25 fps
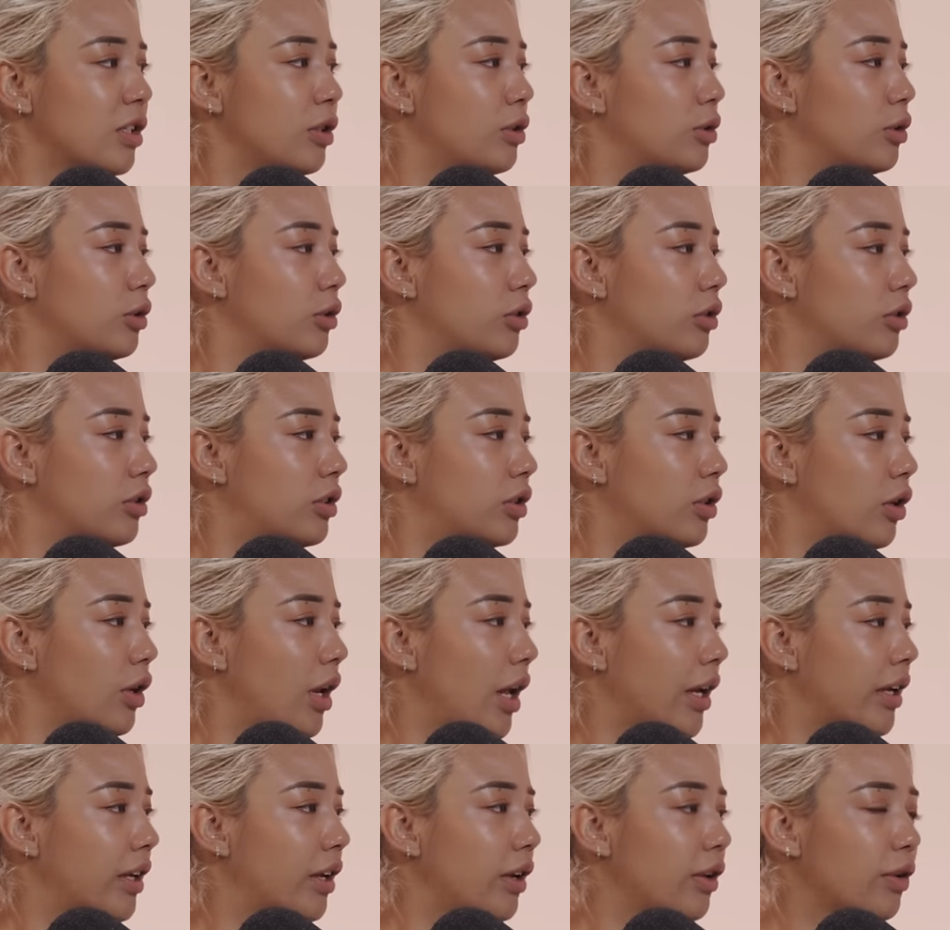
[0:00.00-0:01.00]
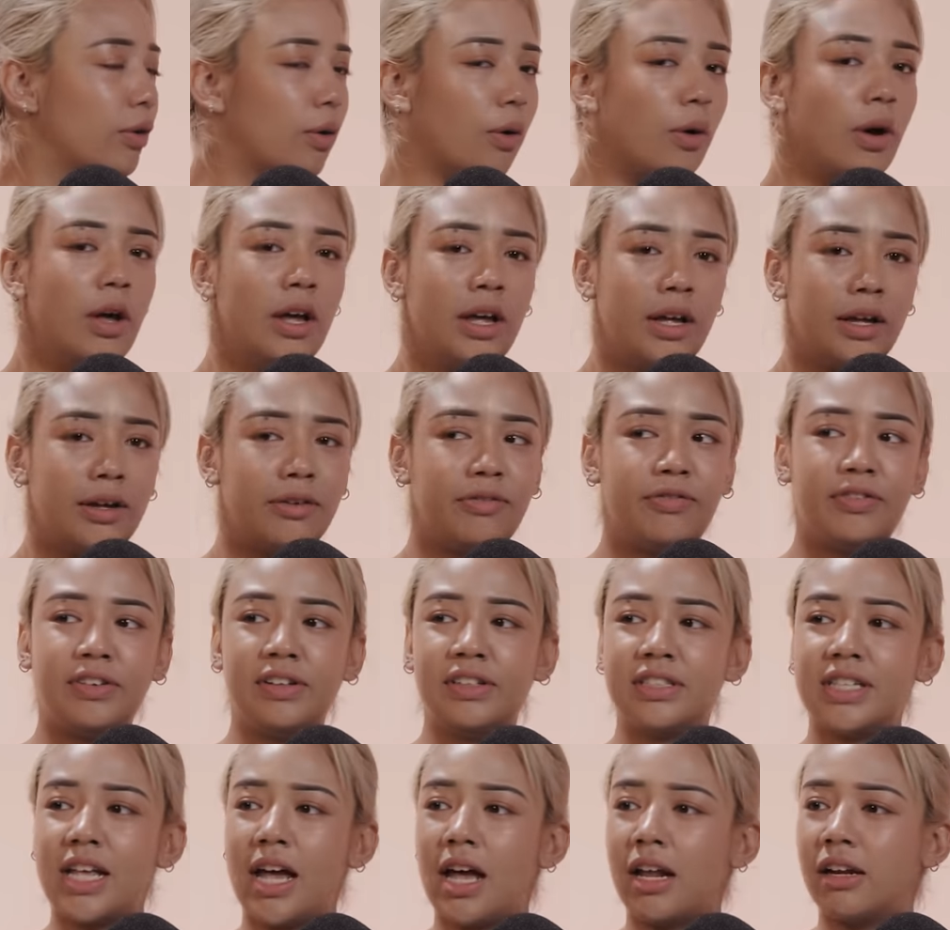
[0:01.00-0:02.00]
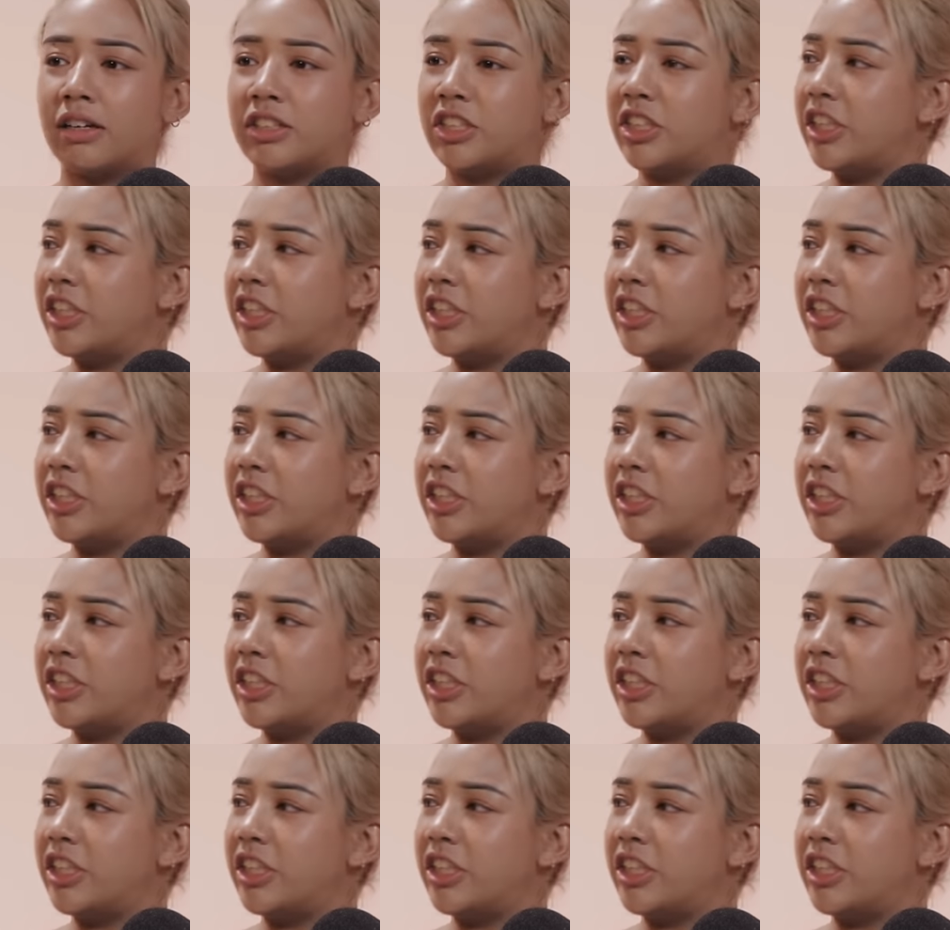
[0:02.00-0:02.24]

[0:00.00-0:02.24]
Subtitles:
loose or like, you know, it feels out of